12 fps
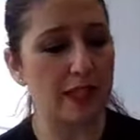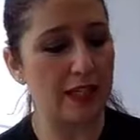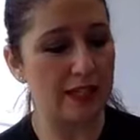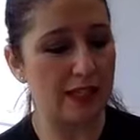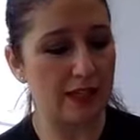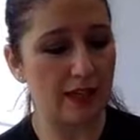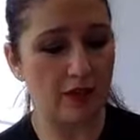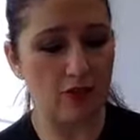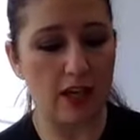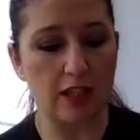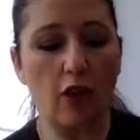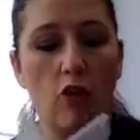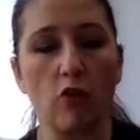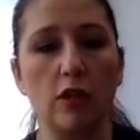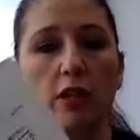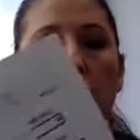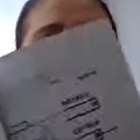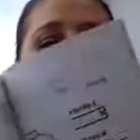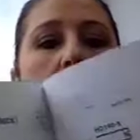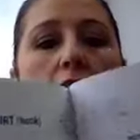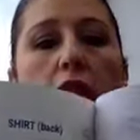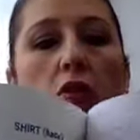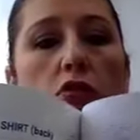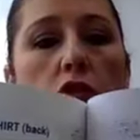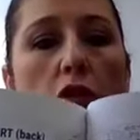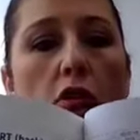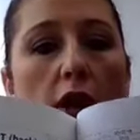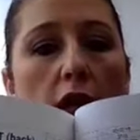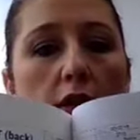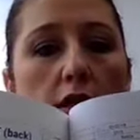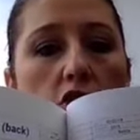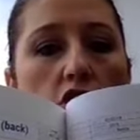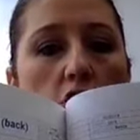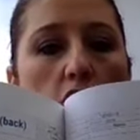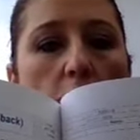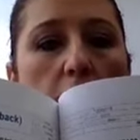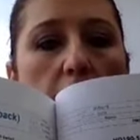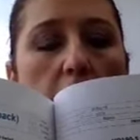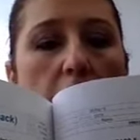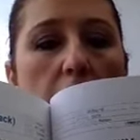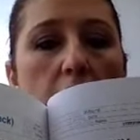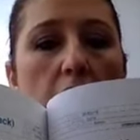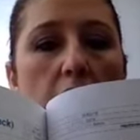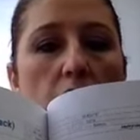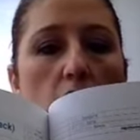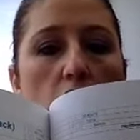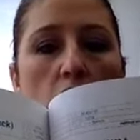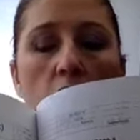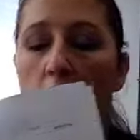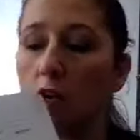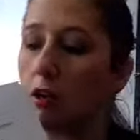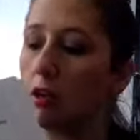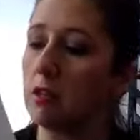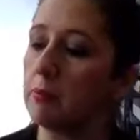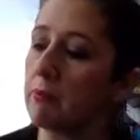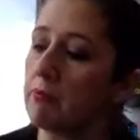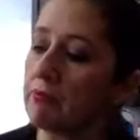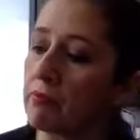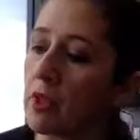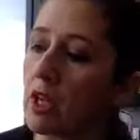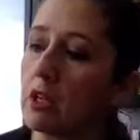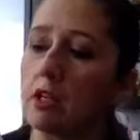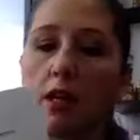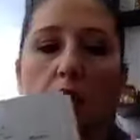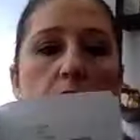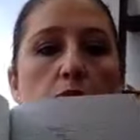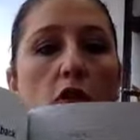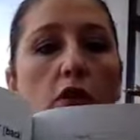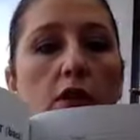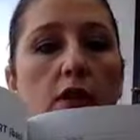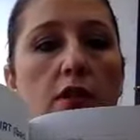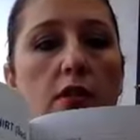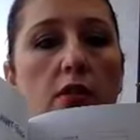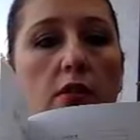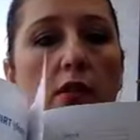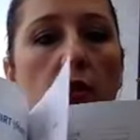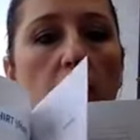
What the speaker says: It's great. Oh, and at the end also, I didn't show you, but it has like it has products,